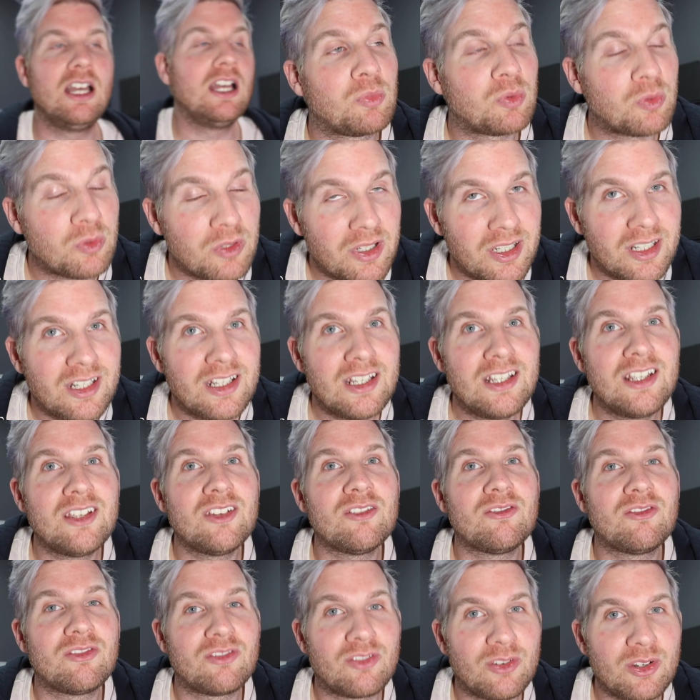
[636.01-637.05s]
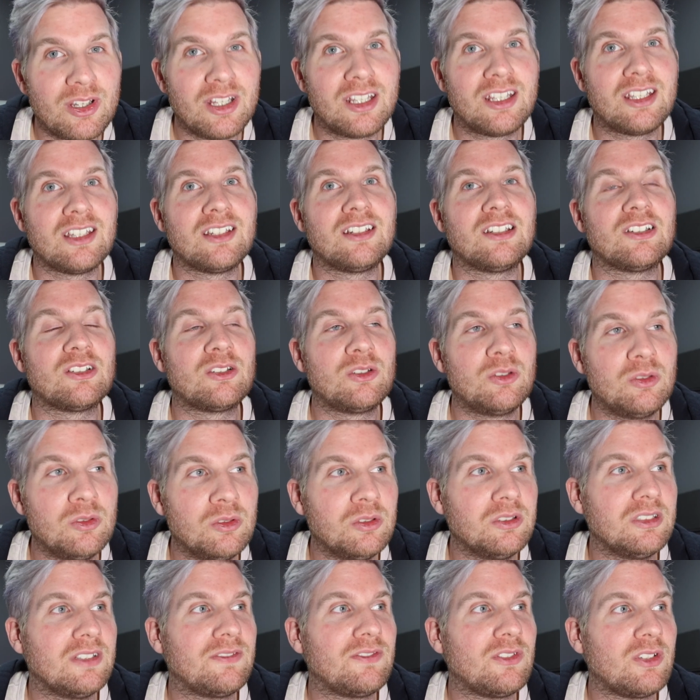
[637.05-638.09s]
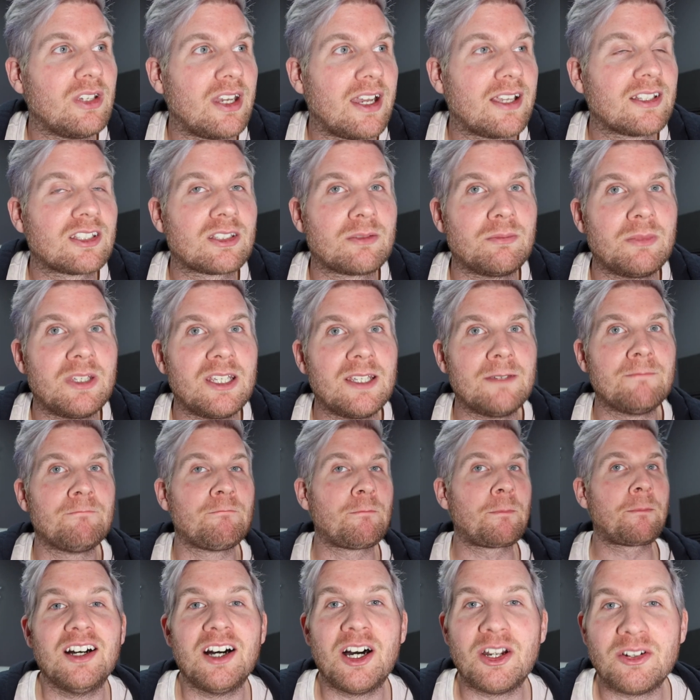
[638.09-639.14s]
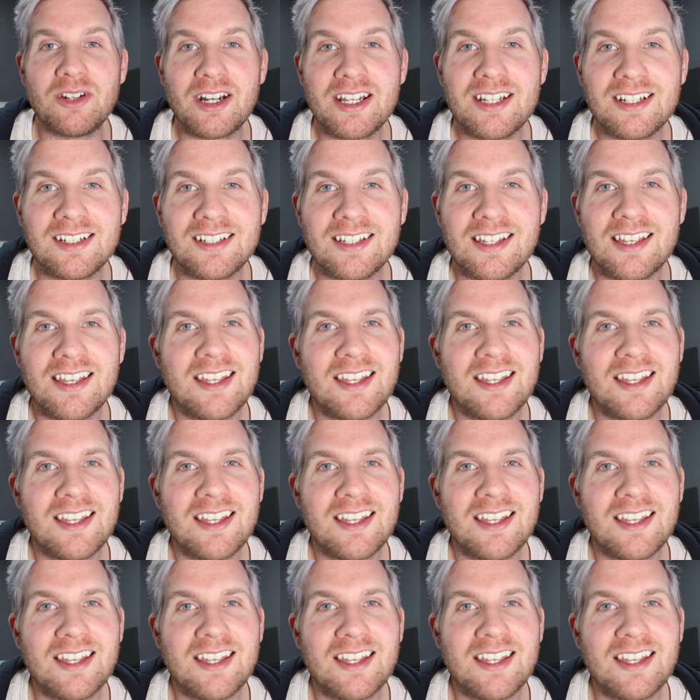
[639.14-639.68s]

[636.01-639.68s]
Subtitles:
Pretty freaking cool if you ask me. All right,